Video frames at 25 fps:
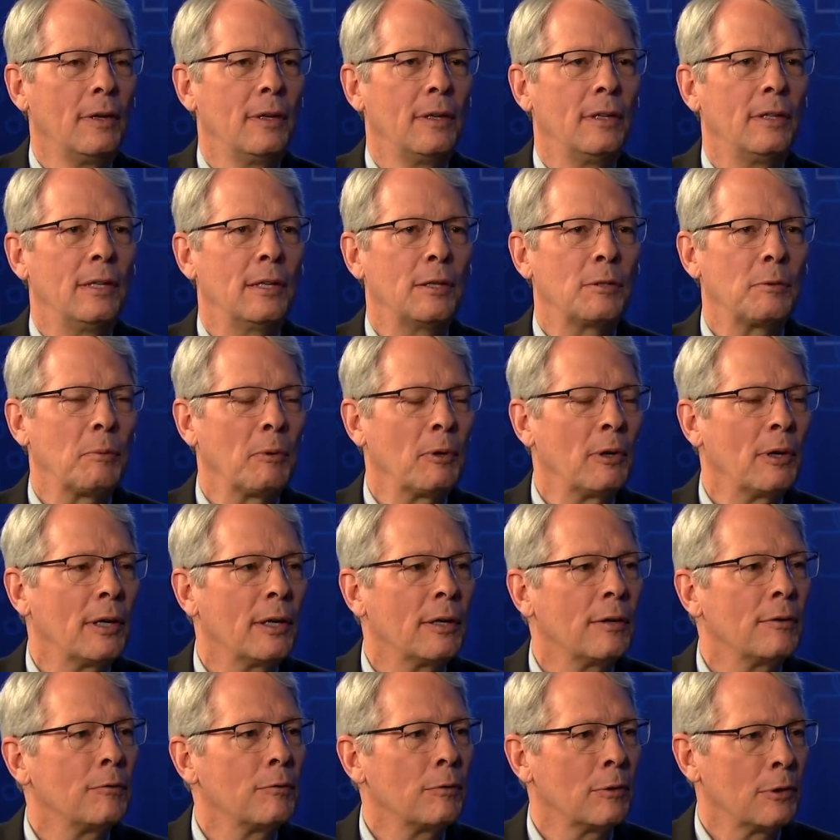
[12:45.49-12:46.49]
disparate
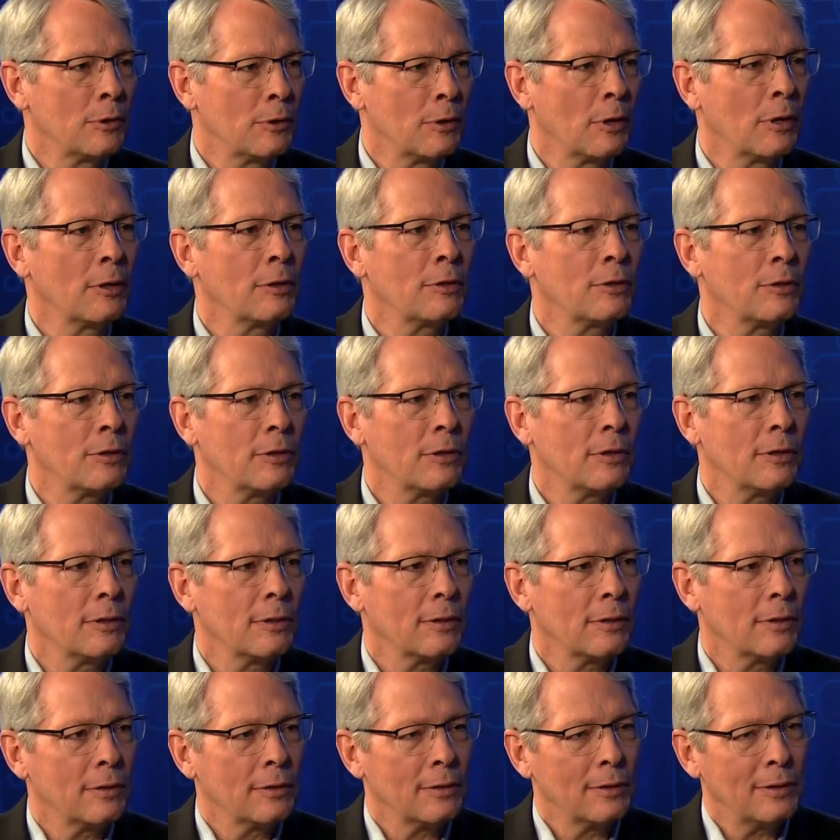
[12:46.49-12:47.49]
results
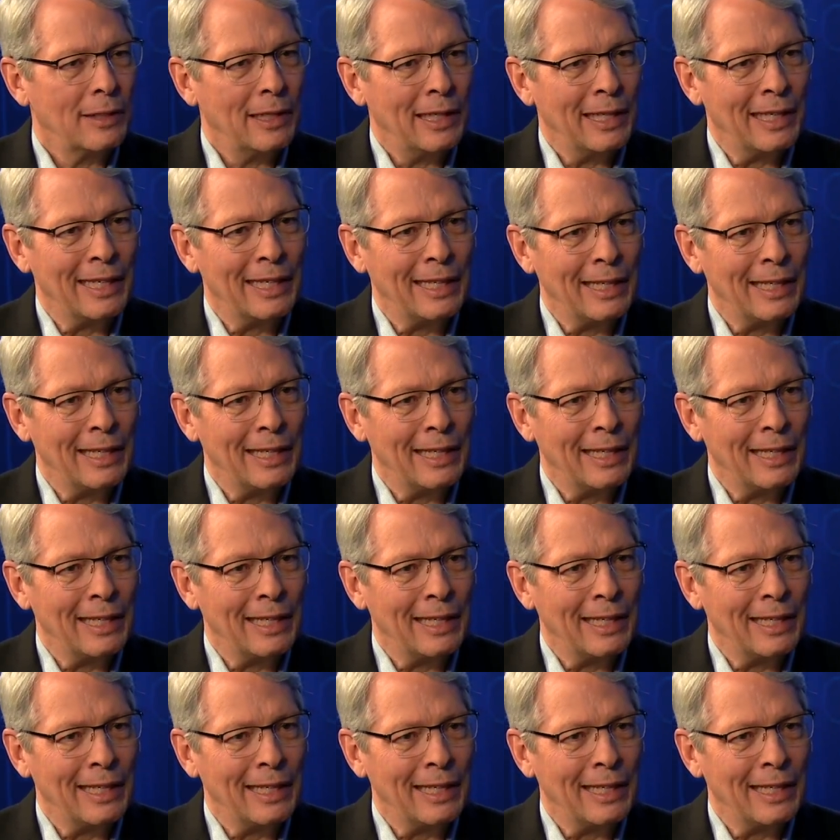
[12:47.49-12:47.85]
in